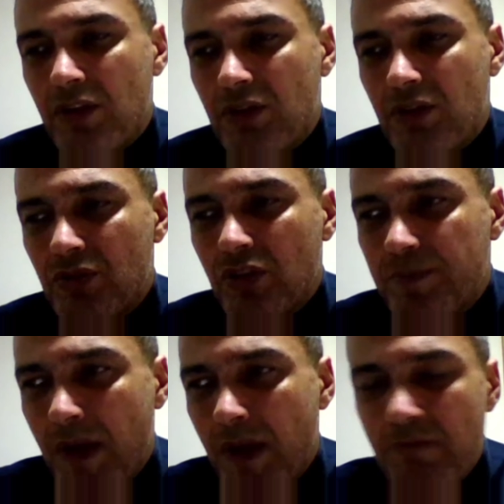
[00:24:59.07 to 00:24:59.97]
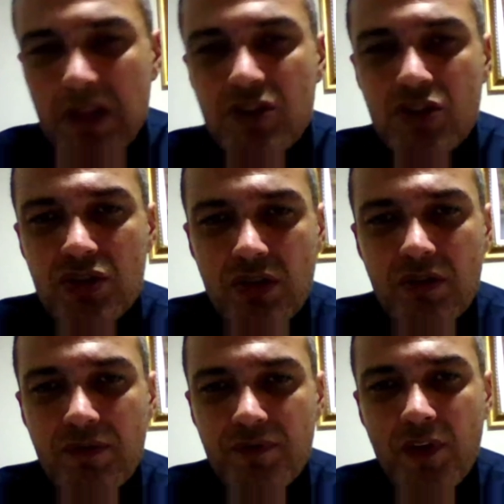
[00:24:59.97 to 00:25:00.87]
don't pay much
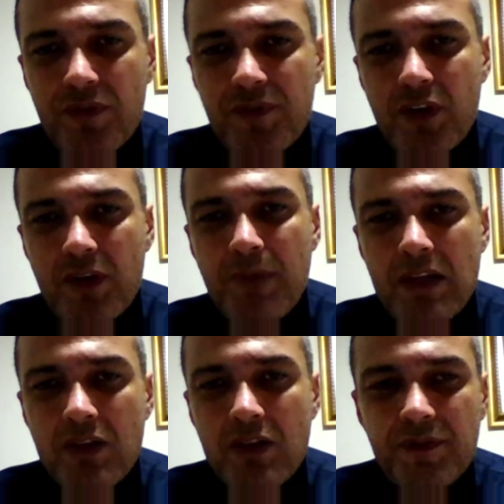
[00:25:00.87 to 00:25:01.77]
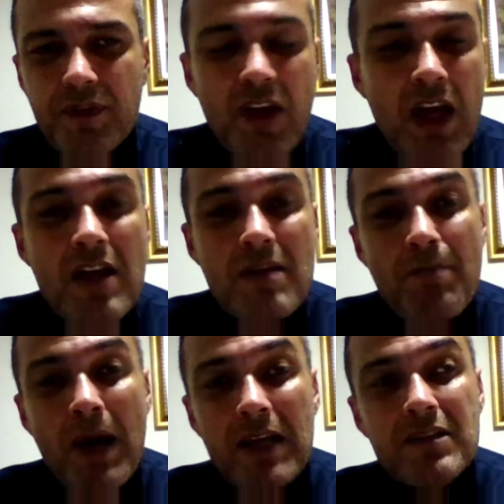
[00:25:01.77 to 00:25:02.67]
for a bread of flour,
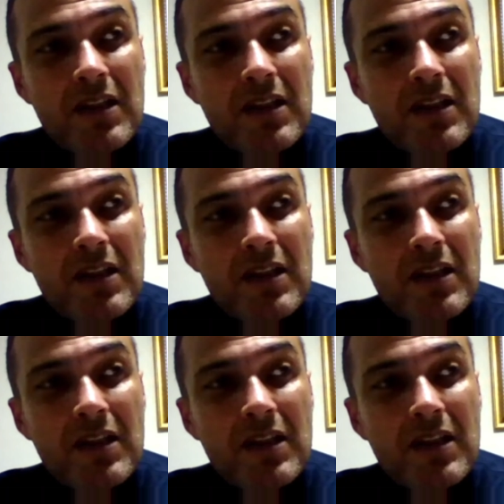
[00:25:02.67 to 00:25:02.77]
but